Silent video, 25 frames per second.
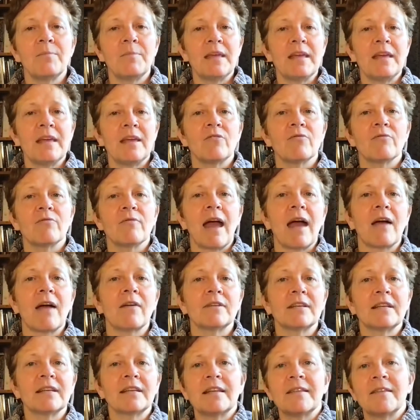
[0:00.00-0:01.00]
be
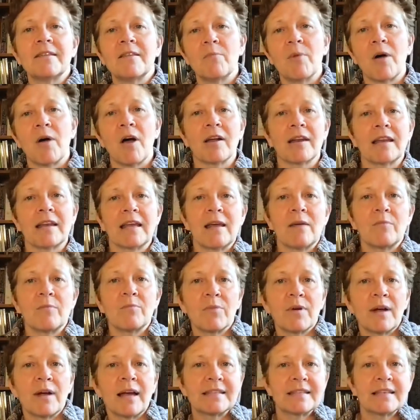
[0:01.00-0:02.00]
grounded in the body and
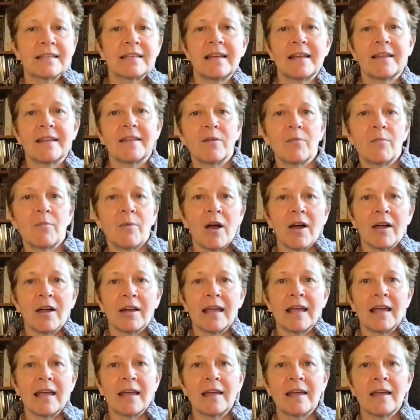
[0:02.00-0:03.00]
present in the
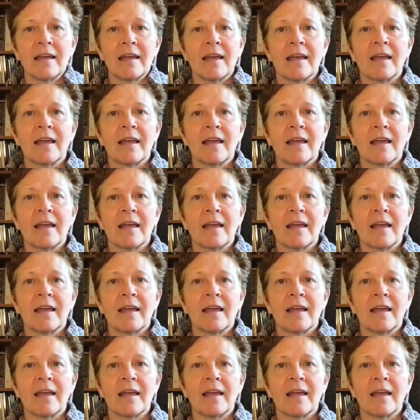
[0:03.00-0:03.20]
body.